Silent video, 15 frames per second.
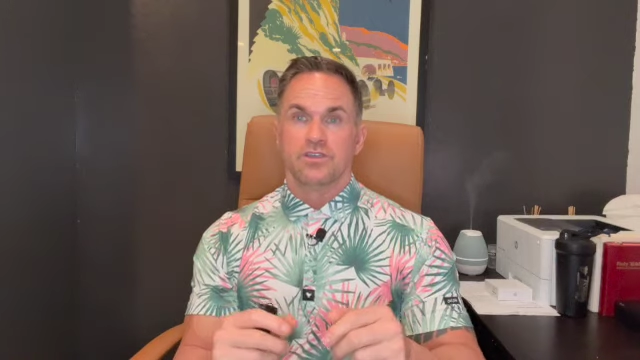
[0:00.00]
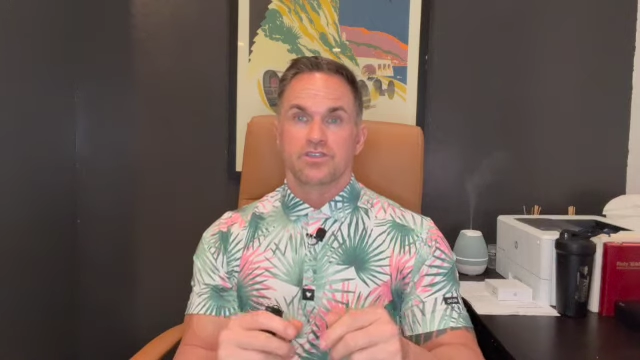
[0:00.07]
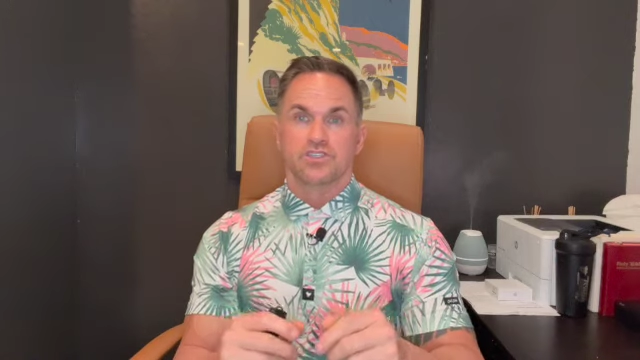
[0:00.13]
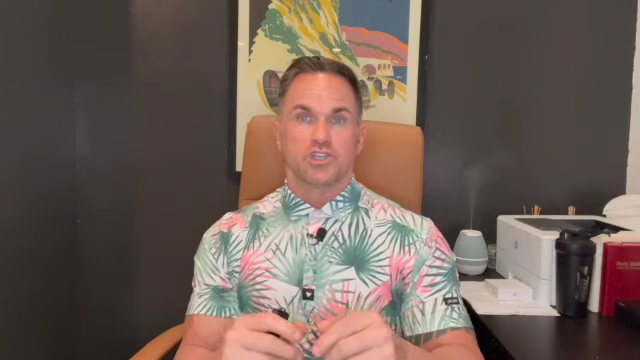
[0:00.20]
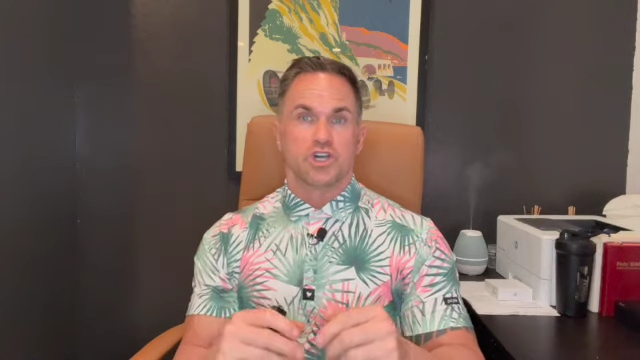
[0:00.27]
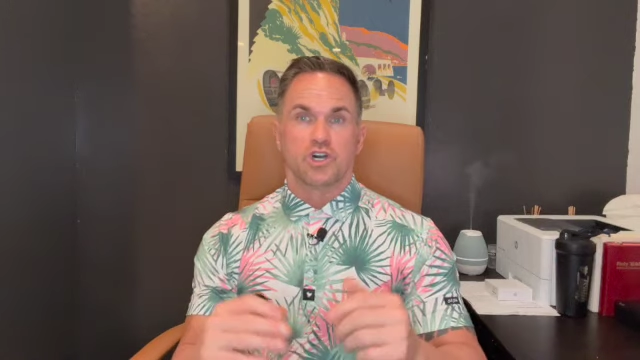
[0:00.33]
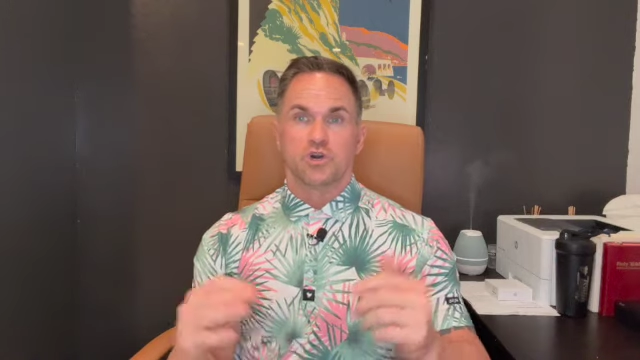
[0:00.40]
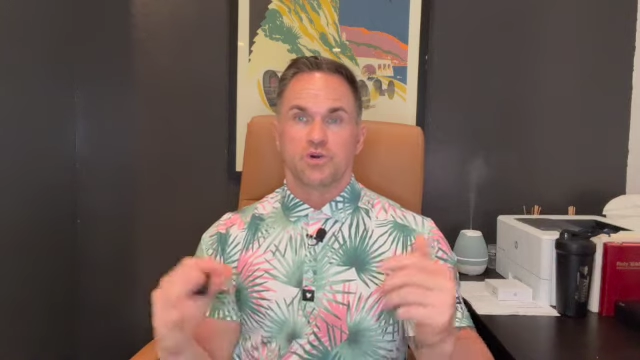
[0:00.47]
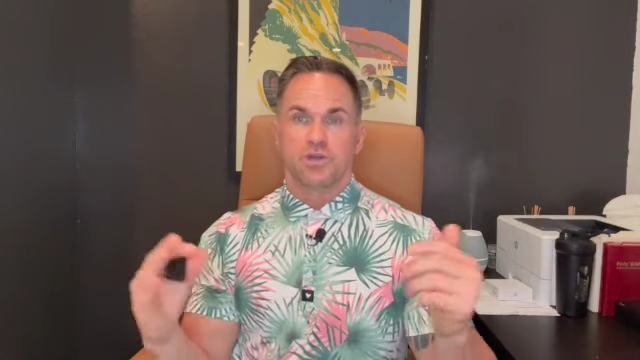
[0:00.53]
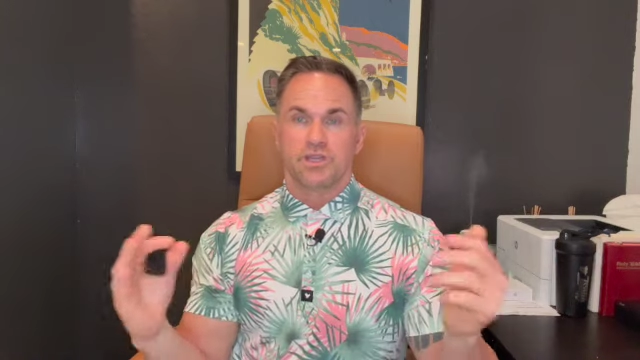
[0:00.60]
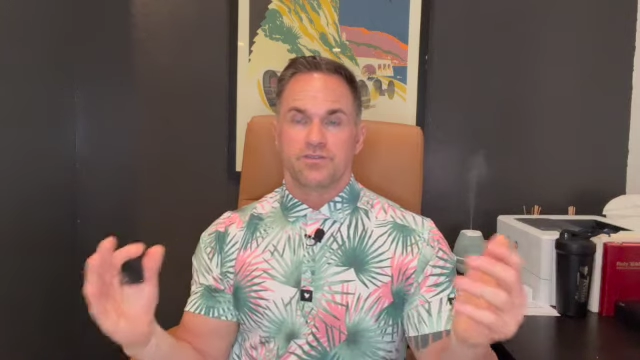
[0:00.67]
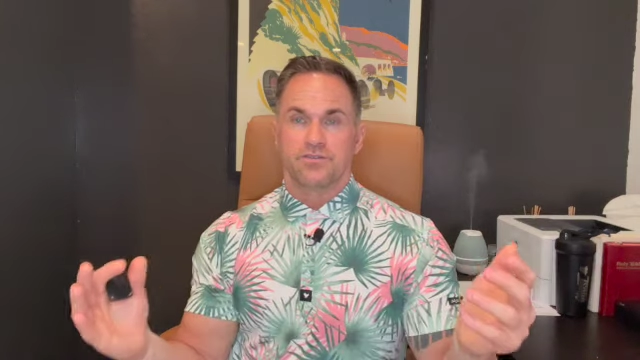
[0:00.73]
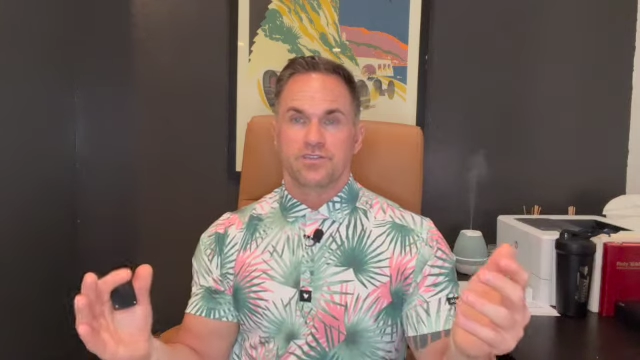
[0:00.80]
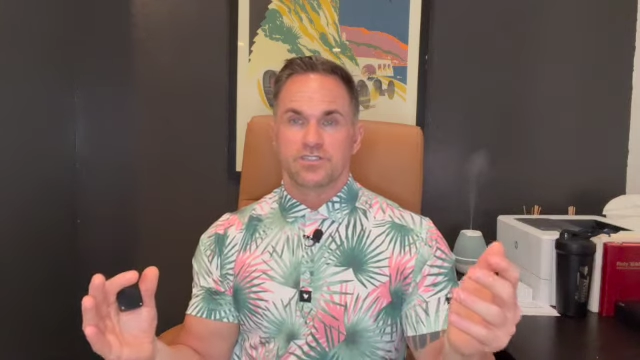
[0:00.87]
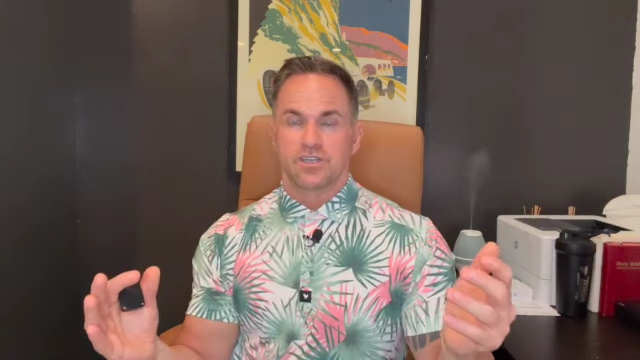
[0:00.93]
So
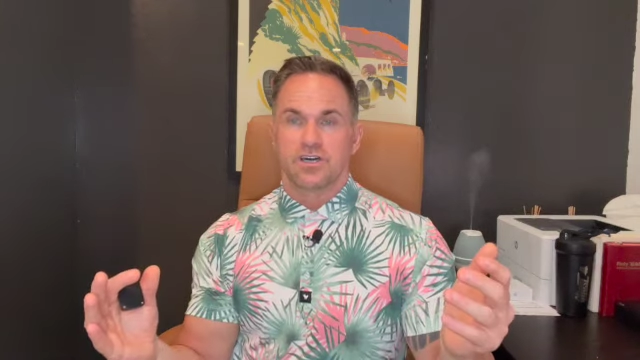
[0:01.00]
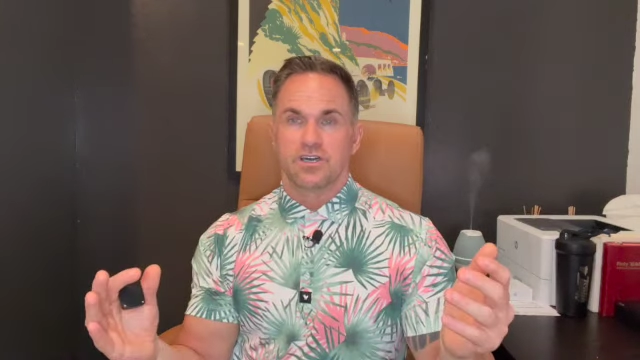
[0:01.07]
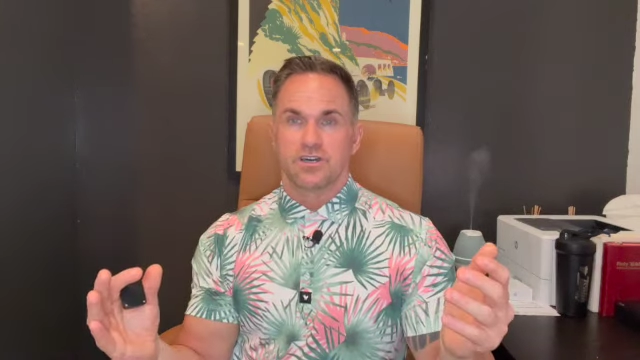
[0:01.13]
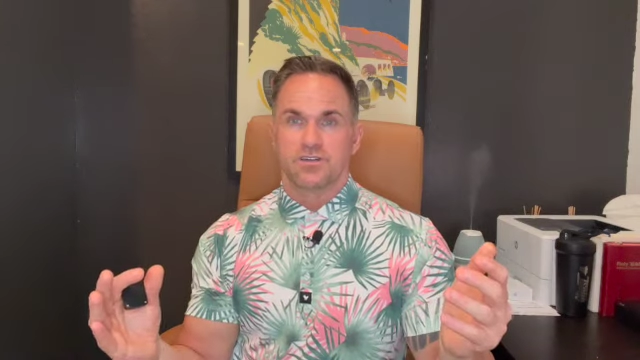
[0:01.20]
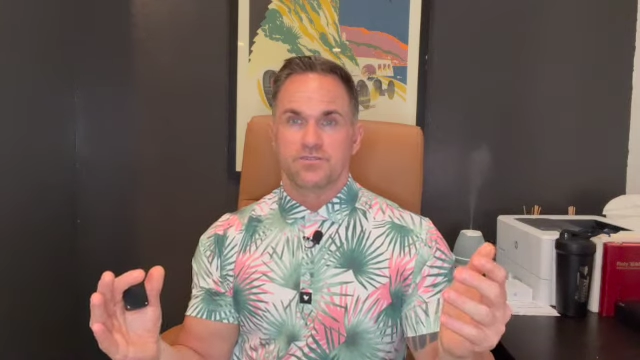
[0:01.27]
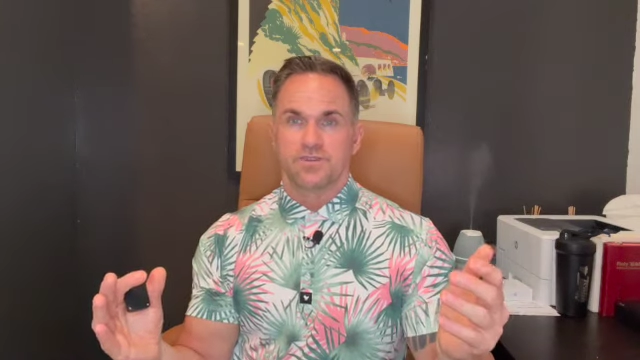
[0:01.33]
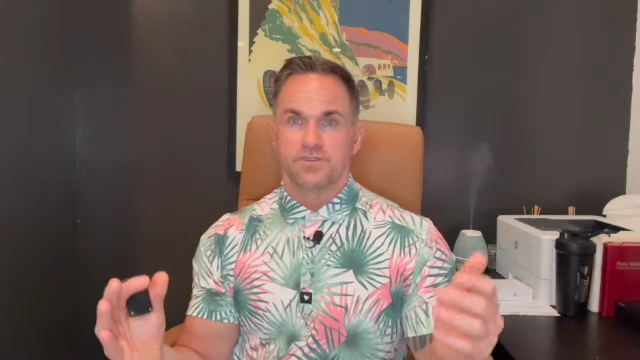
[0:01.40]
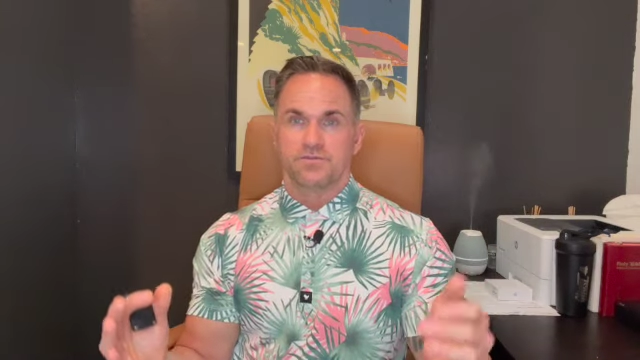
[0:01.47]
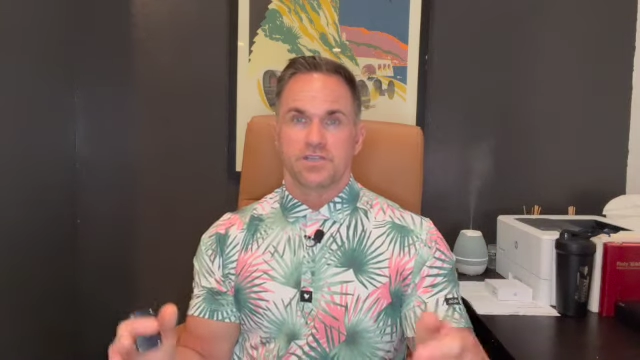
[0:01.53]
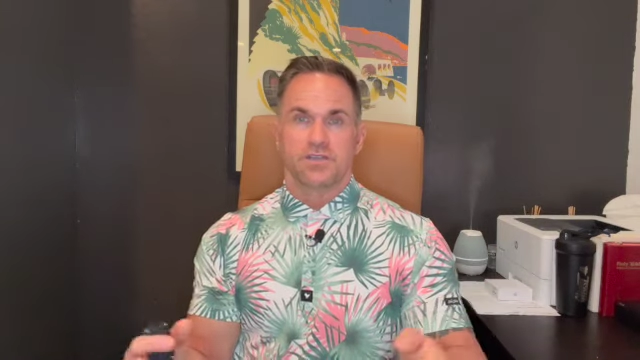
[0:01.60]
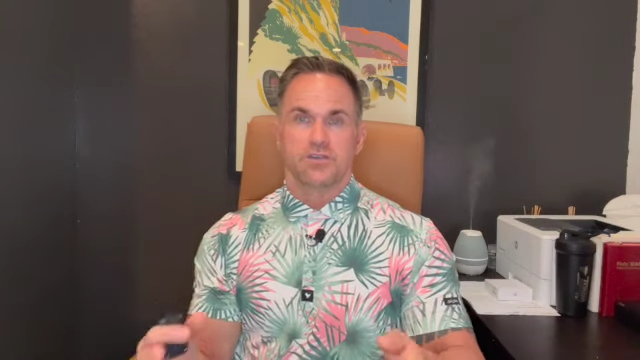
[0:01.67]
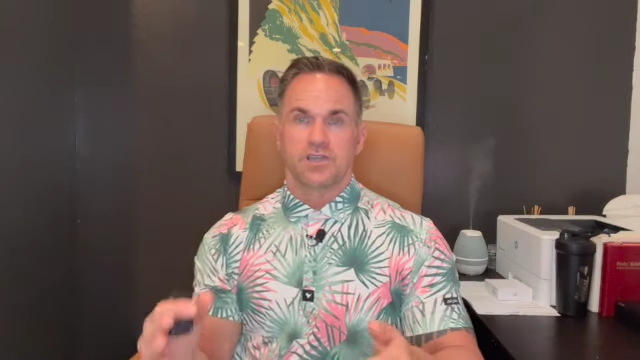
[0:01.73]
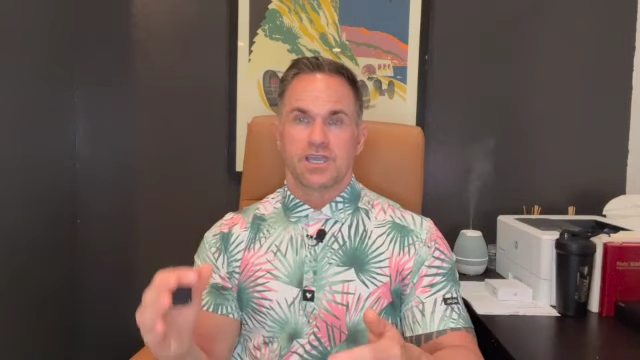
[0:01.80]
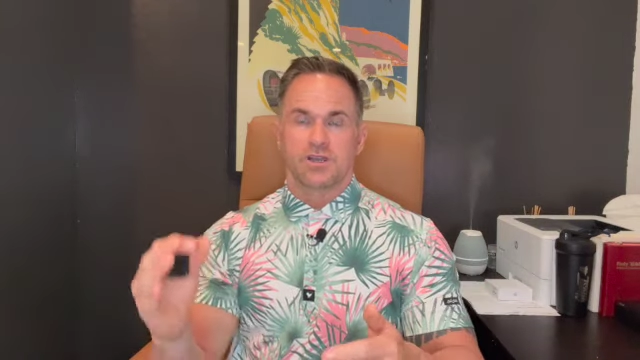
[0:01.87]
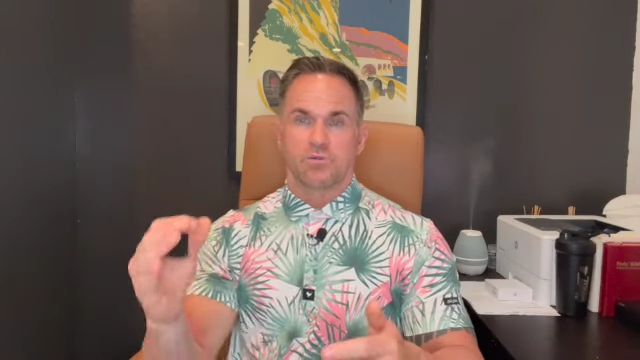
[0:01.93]
if it's 150
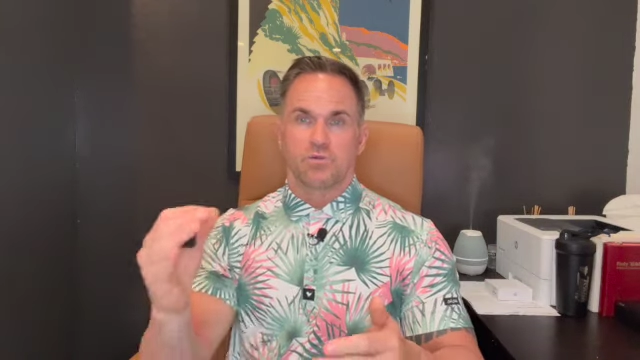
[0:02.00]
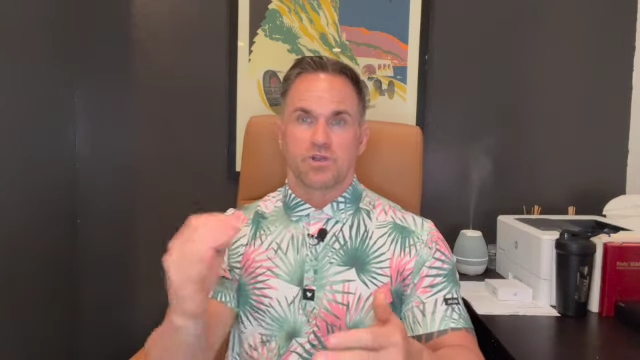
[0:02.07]
grand,